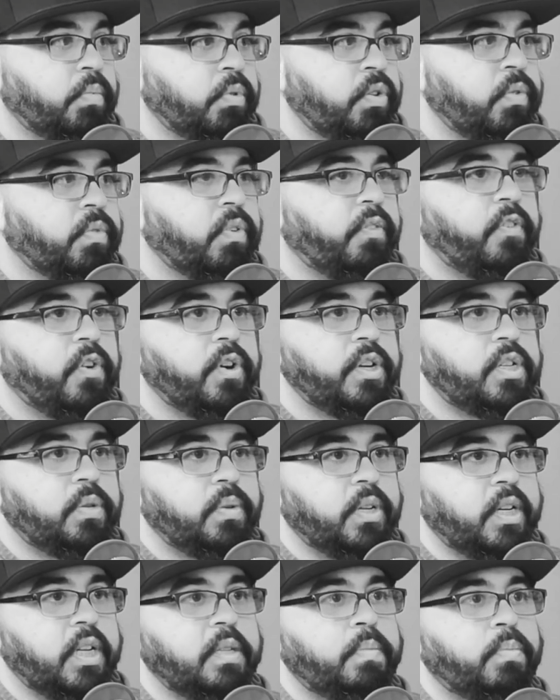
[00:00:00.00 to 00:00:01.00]
You referred to
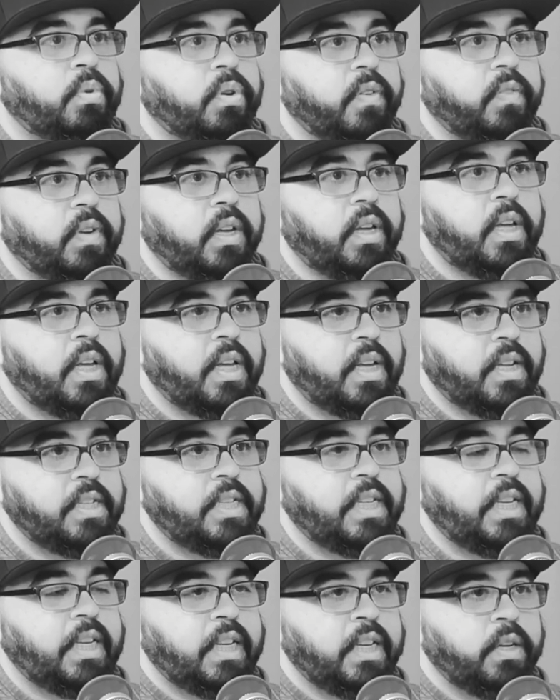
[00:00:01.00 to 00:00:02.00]
it as more of a
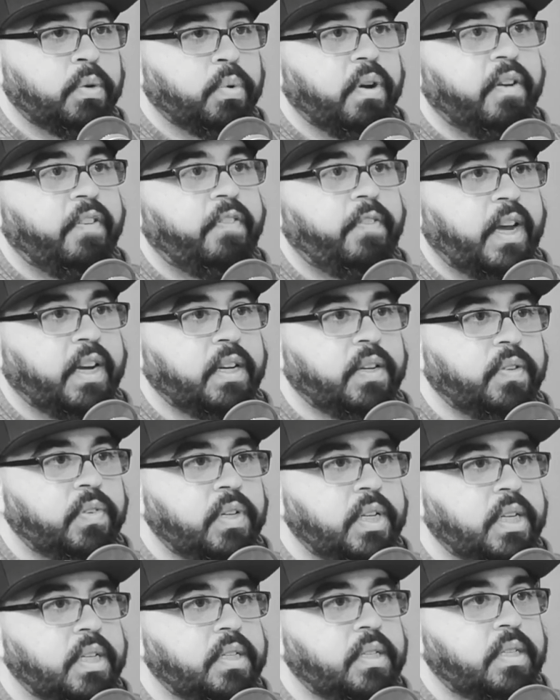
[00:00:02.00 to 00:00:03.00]
T E or
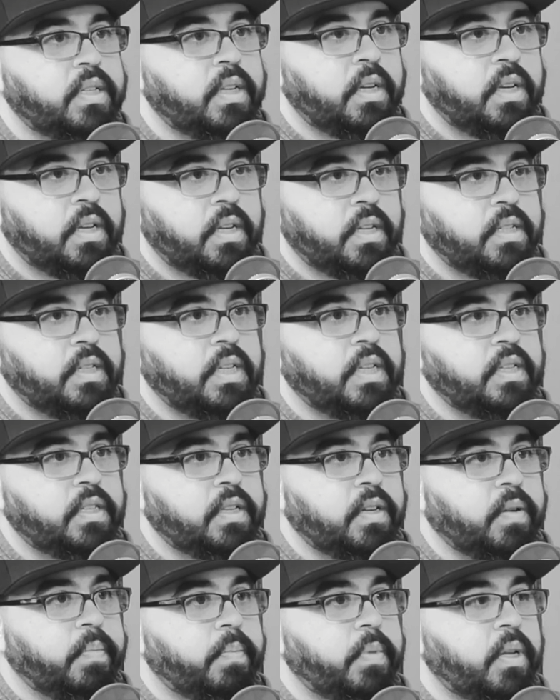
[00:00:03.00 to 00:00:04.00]
effectiveness
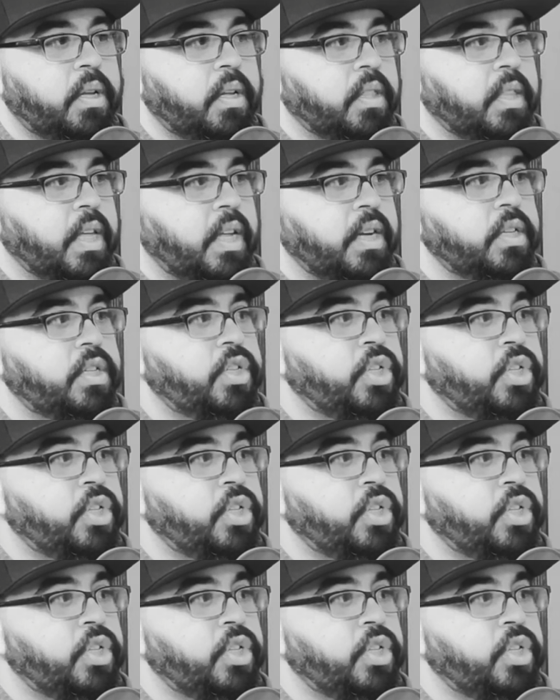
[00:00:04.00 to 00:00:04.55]
system that is